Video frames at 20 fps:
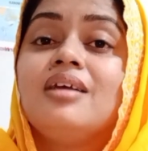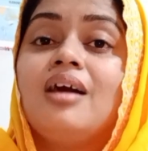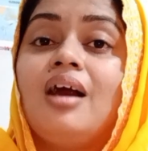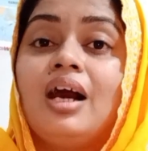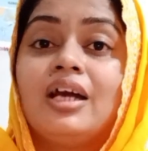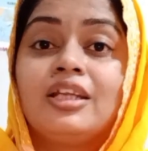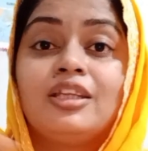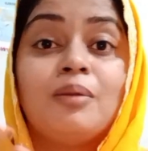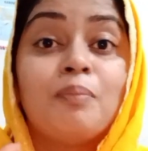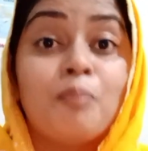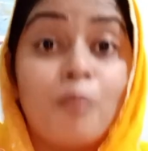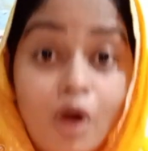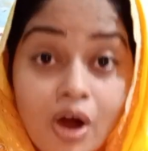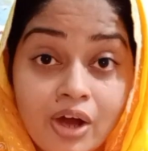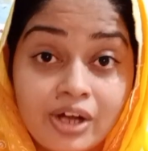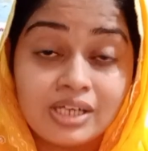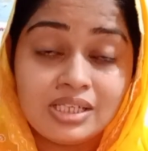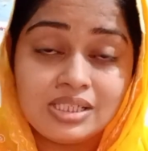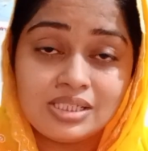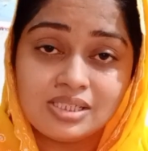are the
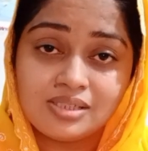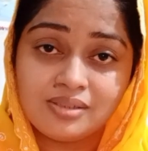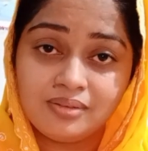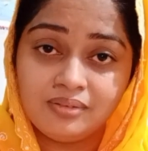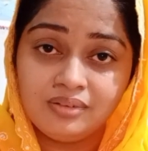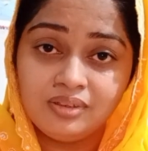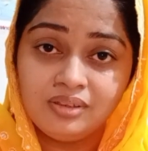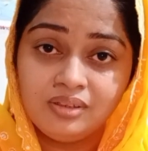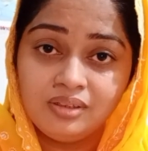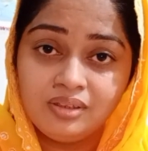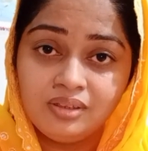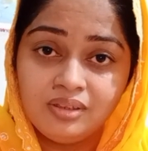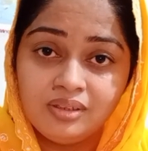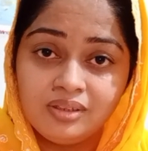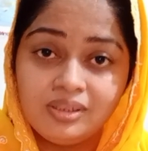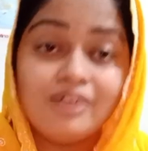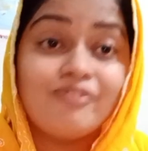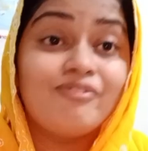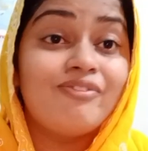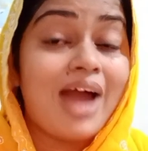morals,
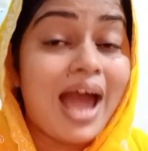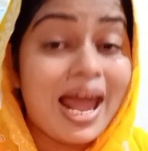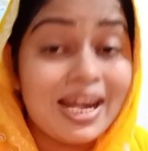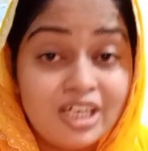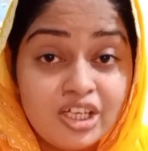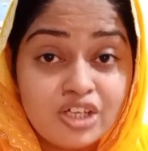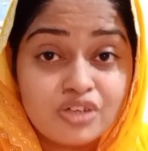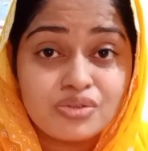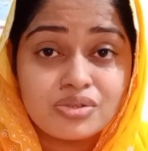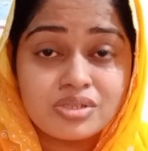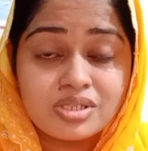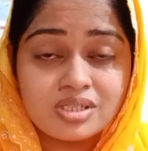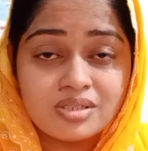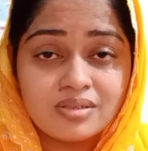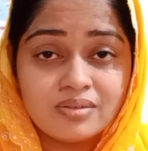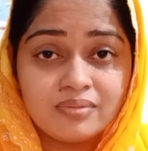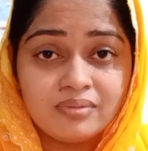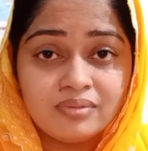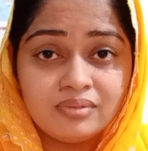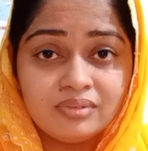the values.
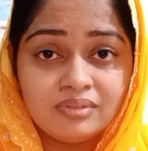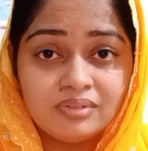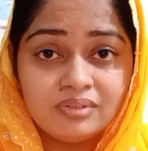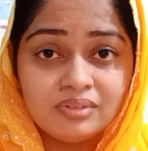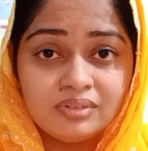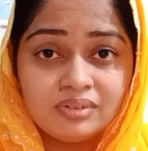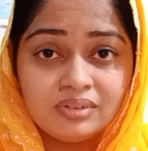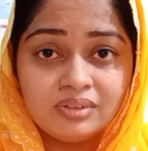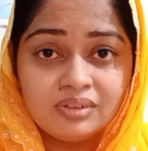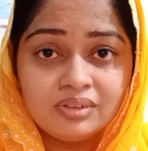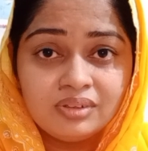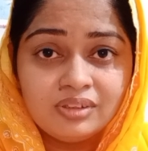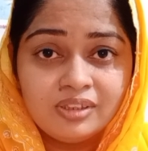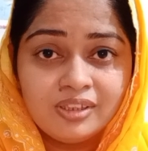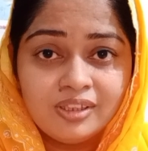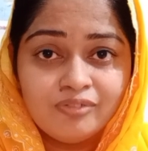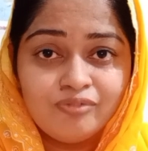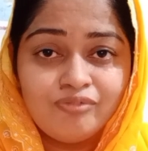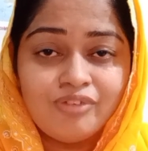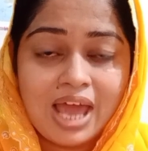
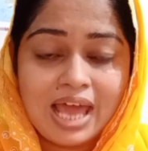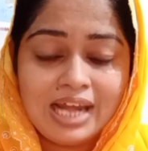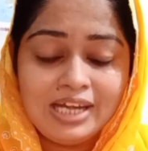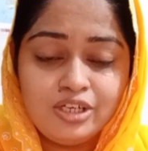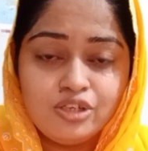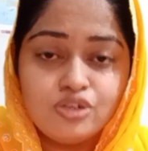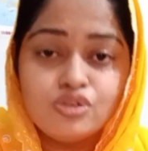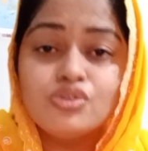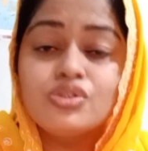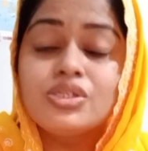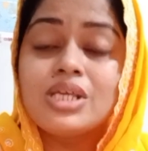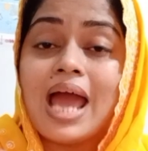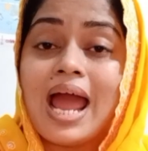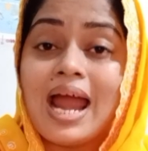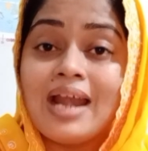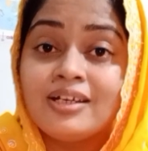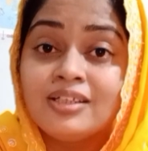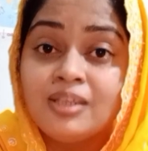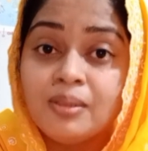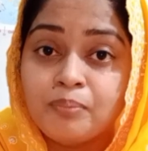Values
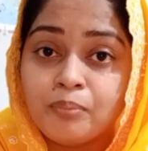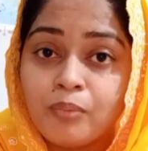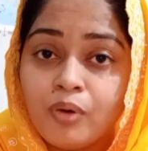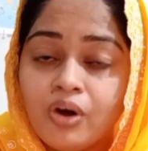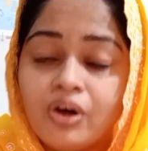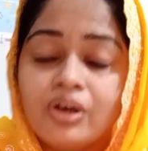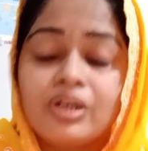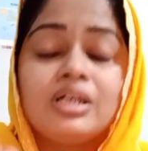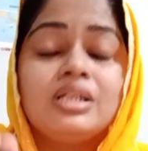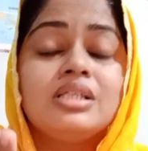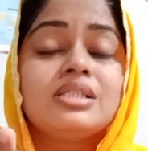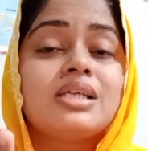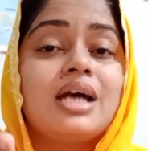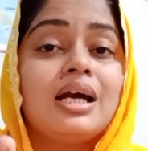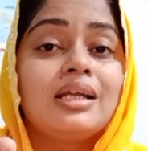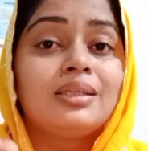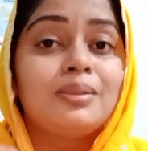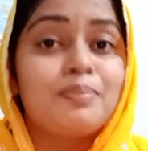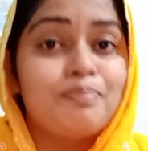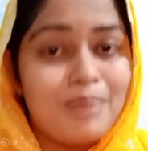and the morals
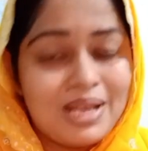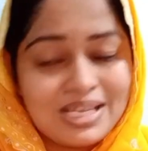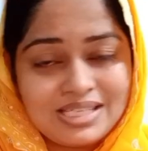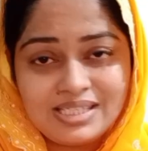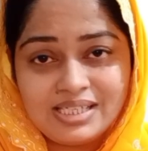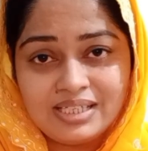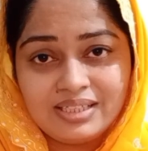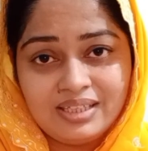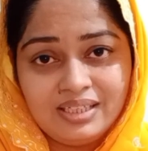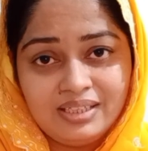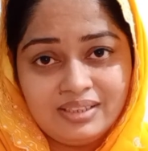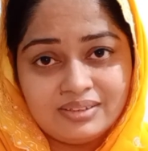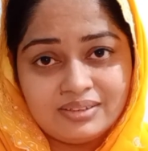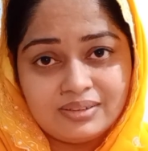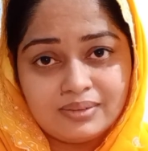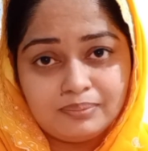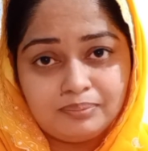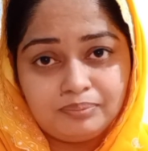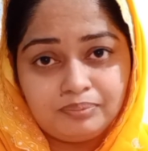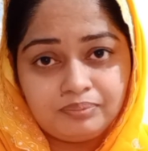are the basic
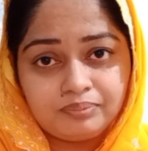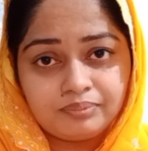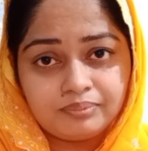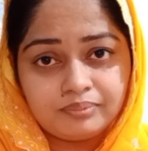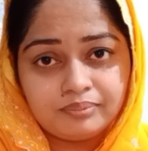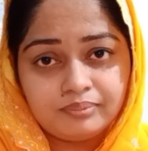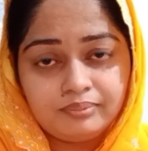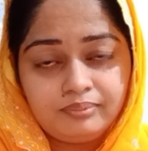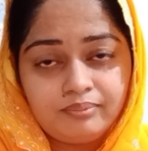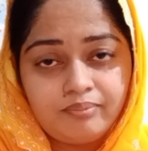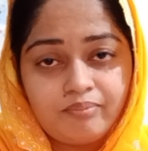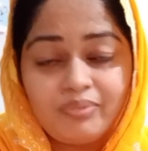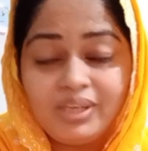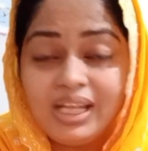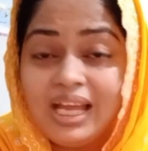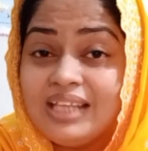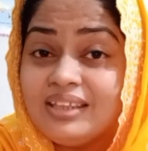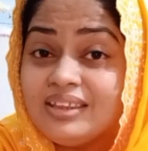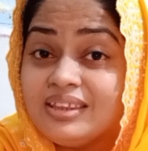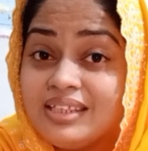things.
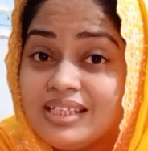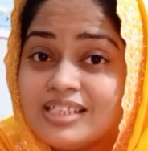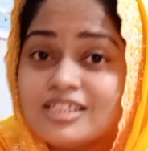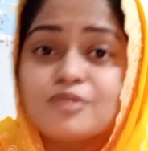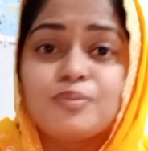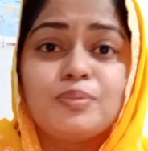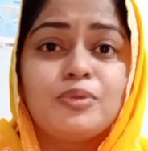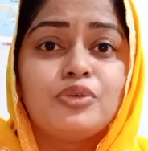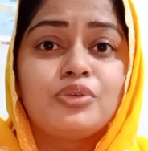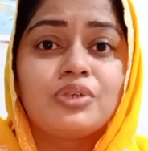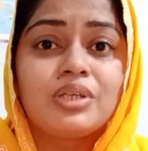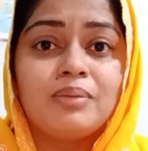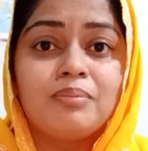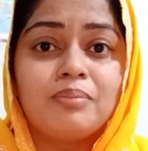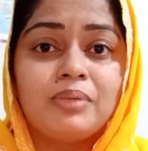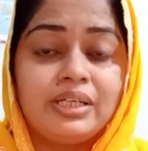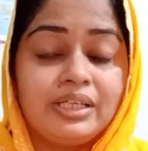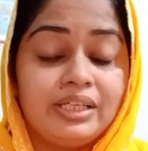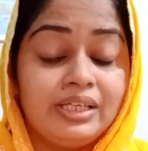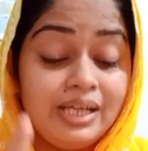And this brutal
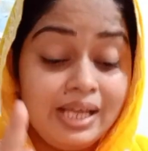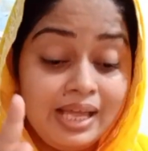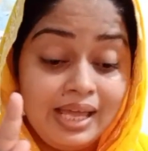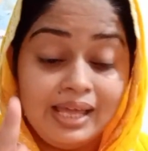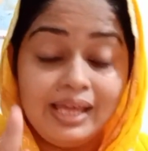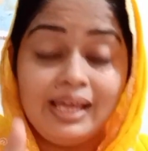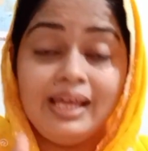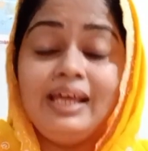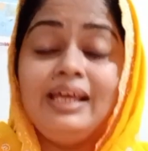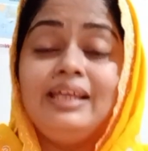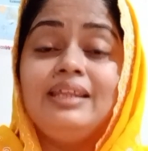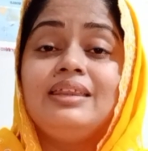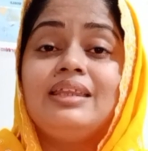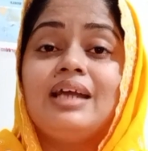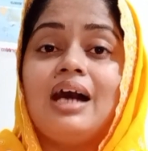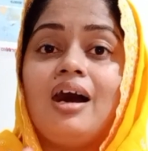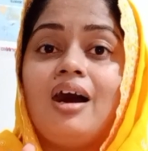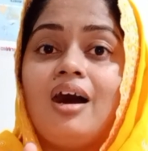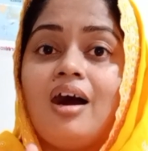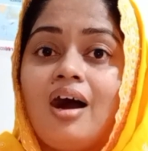murder in
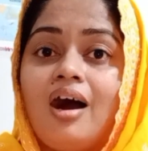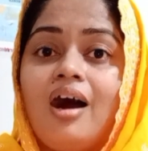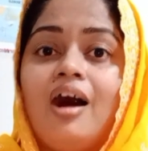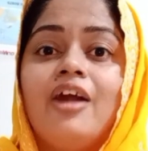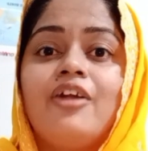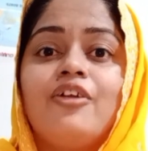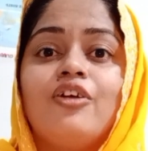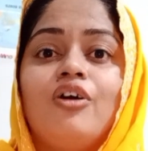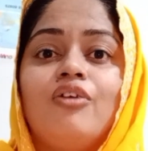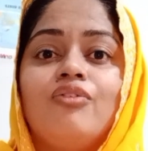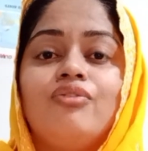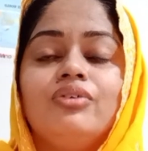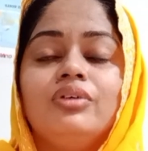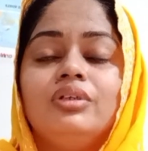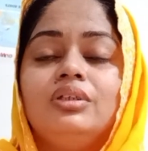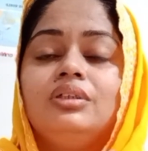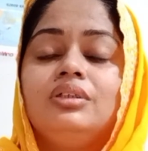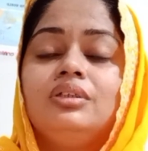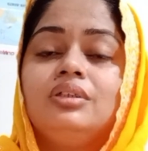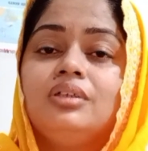the heart of
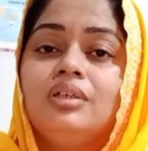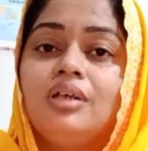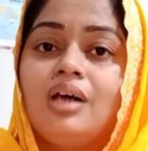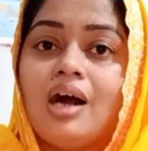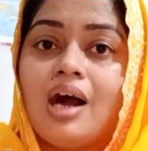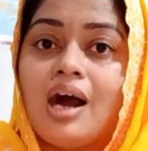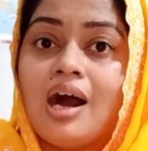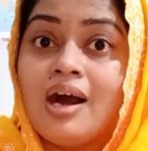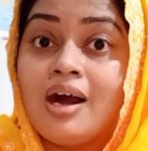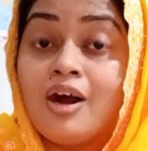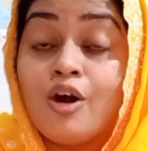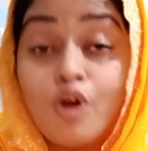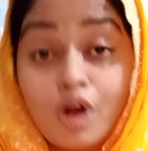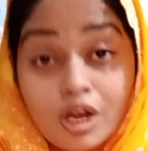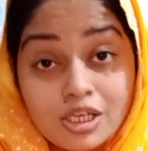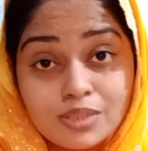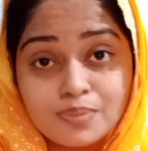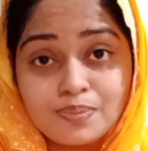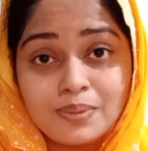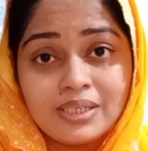a
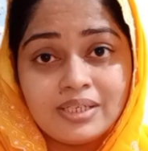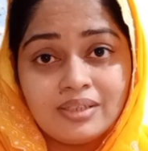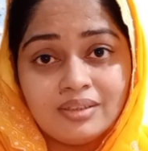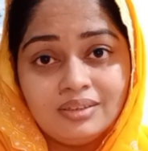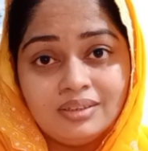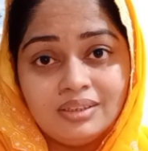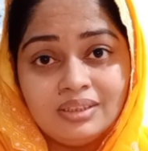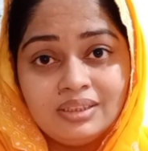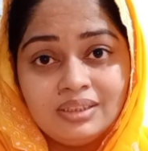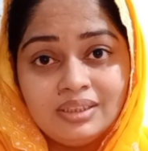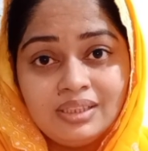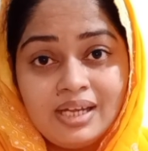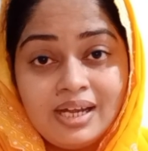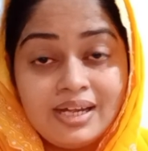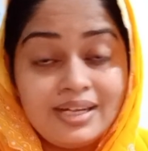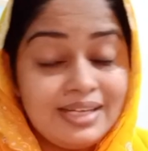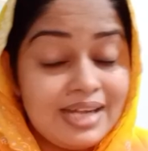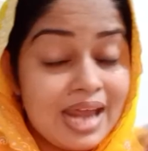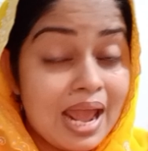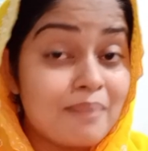hospital
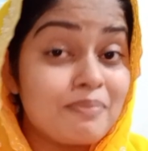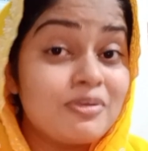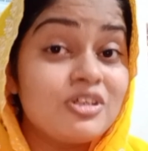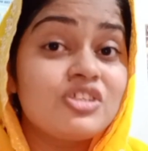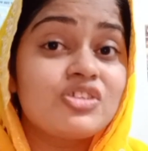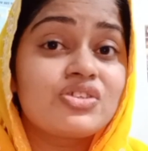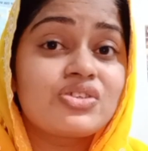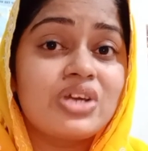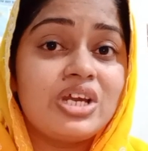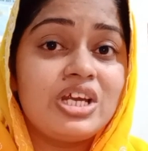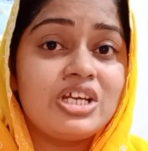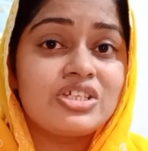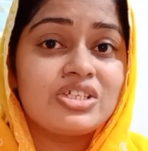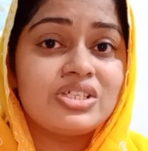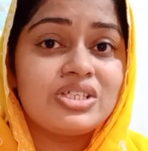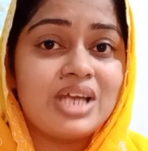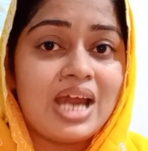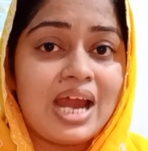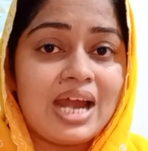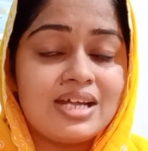demonstrates
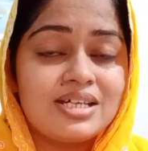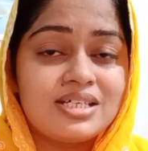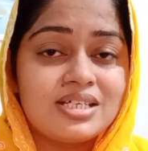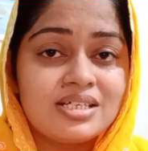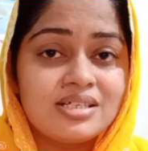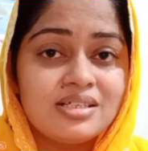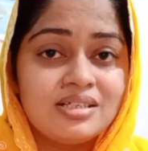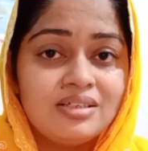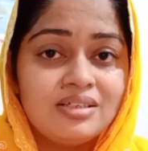that